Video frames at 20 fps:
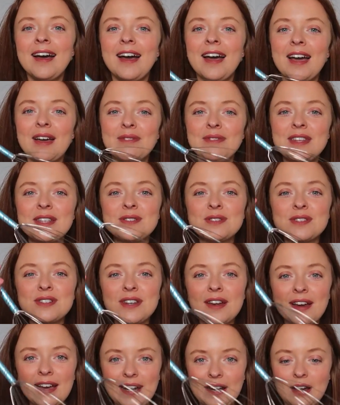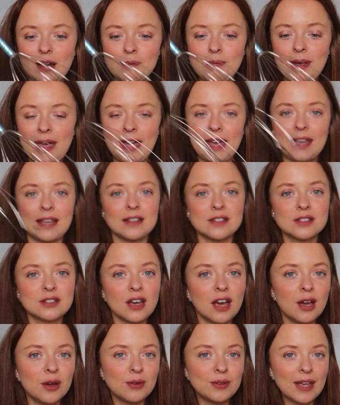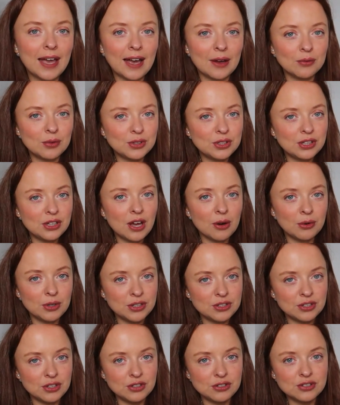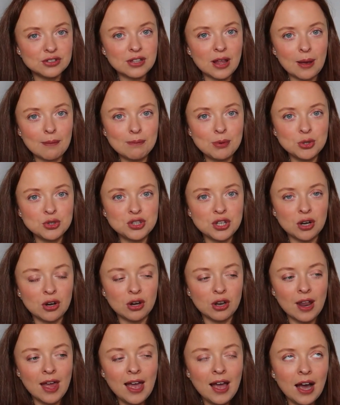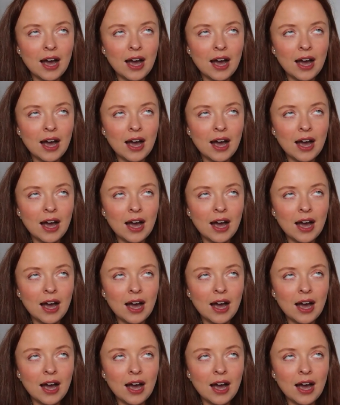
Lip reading: this was 99p. So yeah, well, you know what you do, you just like push it on.